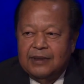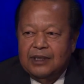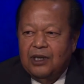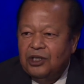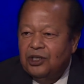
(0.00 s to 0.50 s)

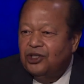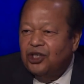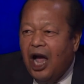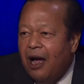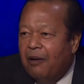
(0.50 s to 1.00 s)
It's not your
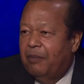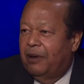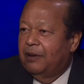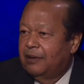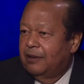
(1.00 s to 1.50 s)
job
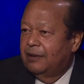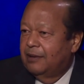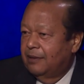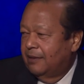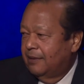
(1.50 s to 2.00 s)

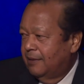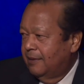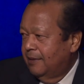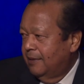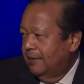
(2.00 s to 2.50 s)

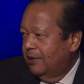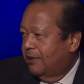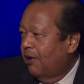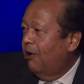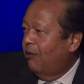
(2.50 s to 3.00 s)
to go